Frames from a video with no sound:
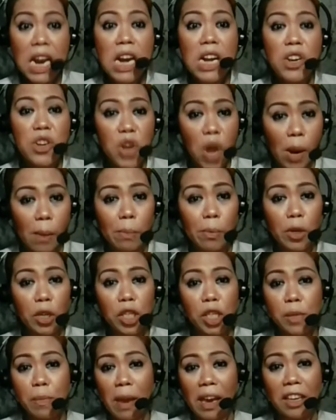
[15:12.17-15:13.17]

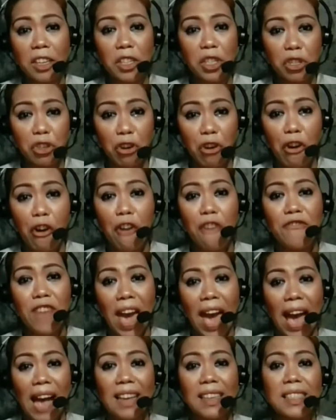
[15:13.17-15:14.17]
Numbers may serve
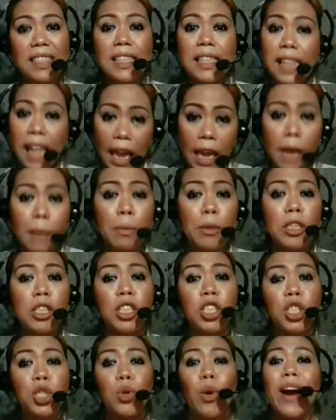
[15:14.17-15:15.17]
as
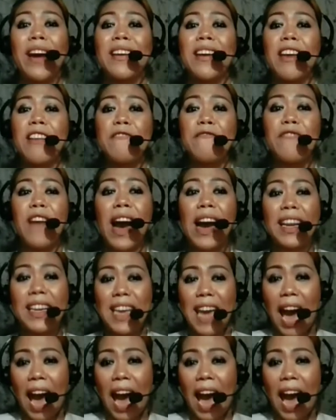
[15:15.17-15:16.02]
labels to identify the